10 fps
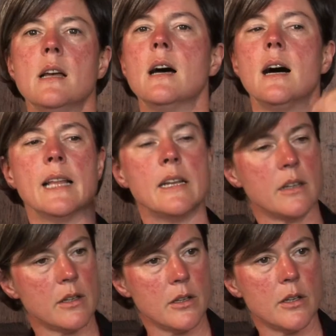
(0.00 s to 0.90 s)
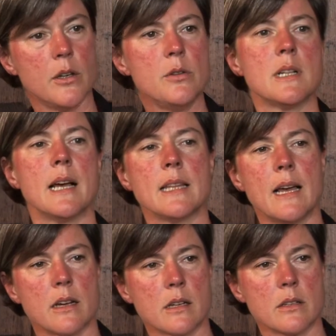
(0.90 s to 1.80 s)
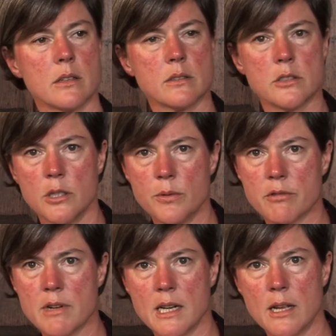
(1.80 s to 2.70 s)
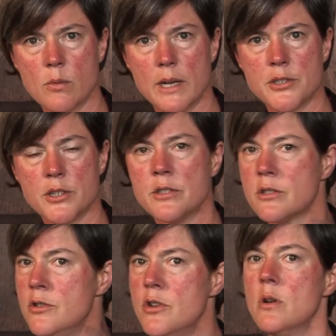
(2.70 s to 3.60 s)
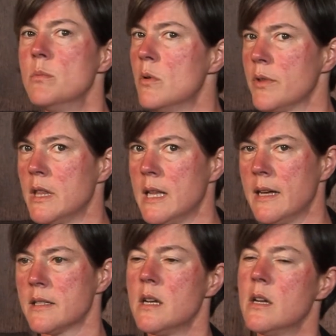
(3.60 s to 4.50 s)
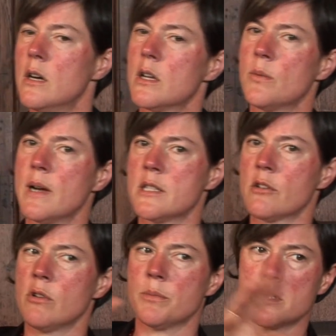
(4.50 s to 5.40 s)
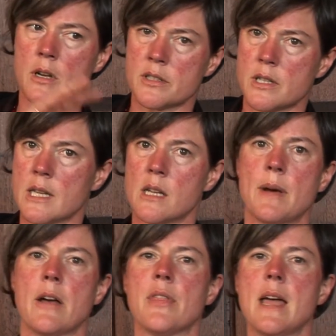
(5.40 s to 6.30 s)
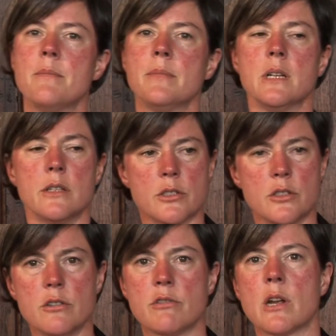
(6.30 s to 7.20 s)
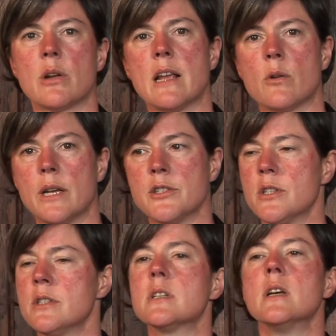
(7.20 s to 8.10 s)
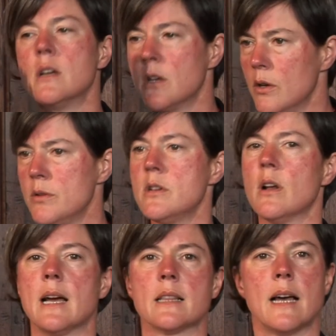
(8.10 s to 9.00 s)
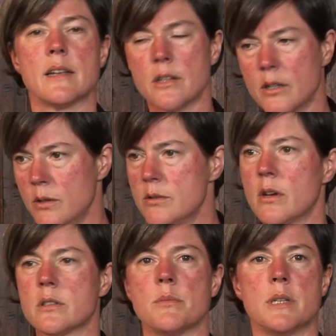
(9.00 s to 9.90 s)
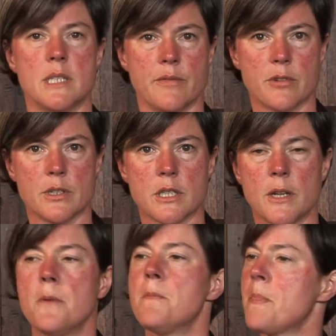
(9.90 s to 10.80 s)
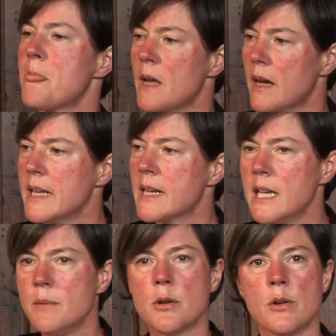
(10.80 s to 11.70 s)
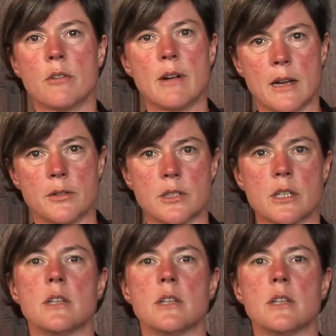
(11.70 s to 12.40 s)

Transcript: and then who's like that? 2 or 3 clean questions, no more than that, otherwise the group starts to think about them. So 2 or 3 clean questions, who's not like that? Who's got something different? And then keep going around,